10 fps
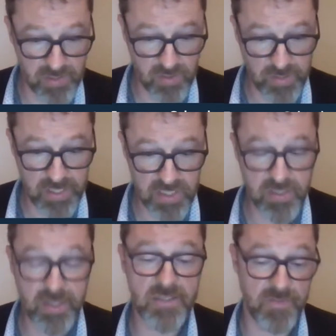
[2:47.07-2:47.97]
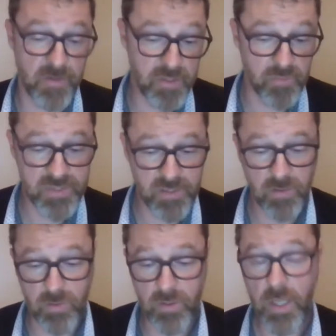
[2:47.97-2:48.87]
education is very
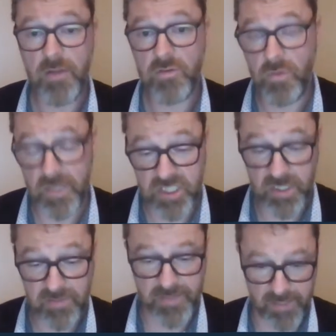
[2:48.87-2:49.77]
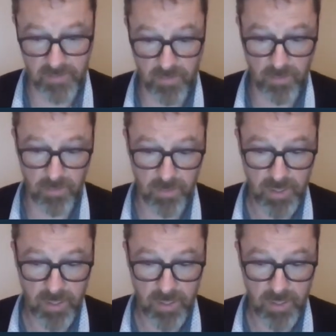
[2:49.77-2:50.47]
critical to achieve that goal,